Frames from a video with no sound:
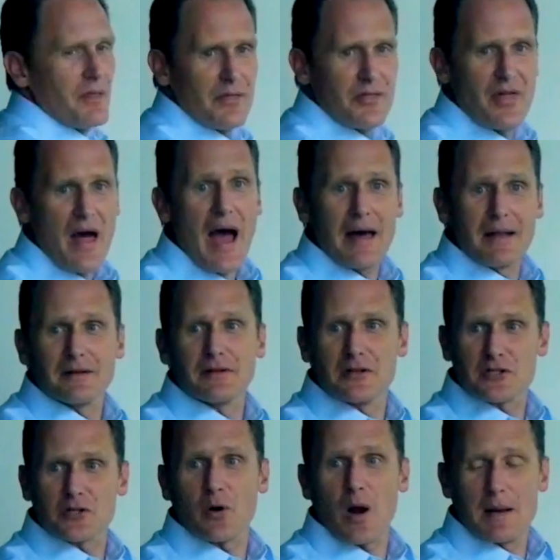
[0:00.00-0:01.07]
That
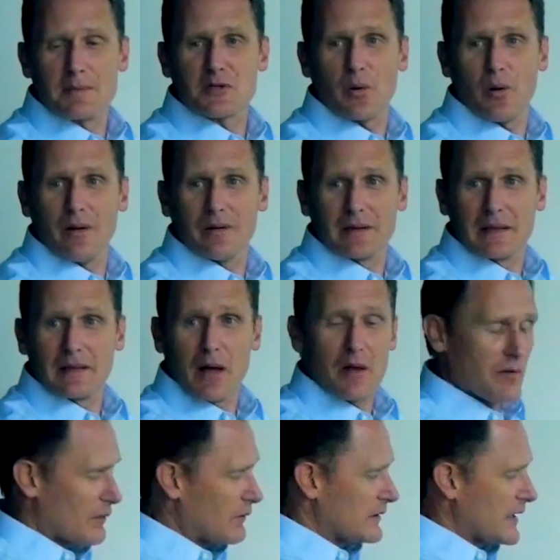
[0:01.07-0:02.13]
describes quality.
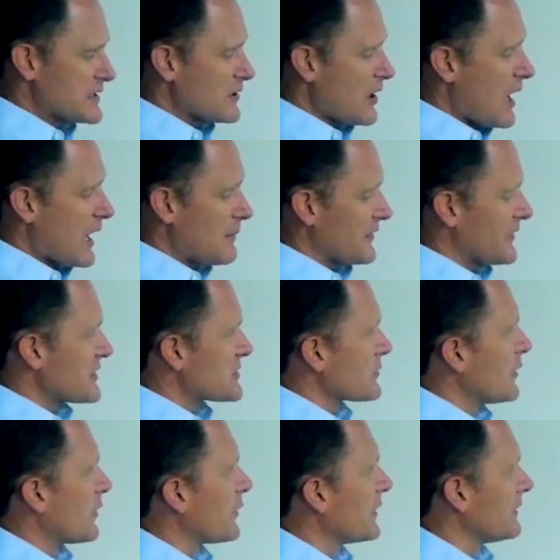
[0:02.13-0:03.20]
Now, let's talk about this
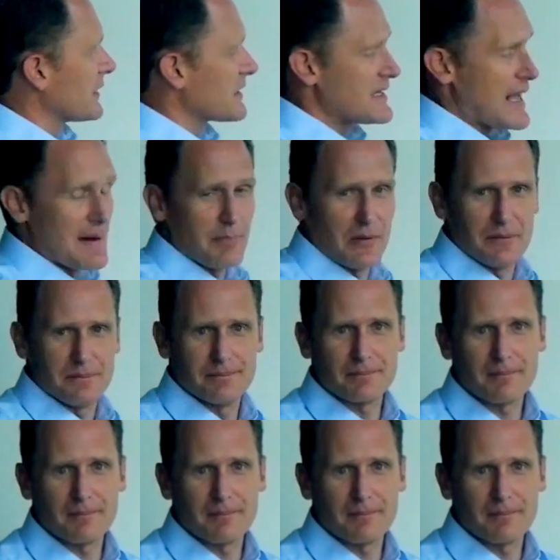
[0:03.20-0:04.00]
through a real example.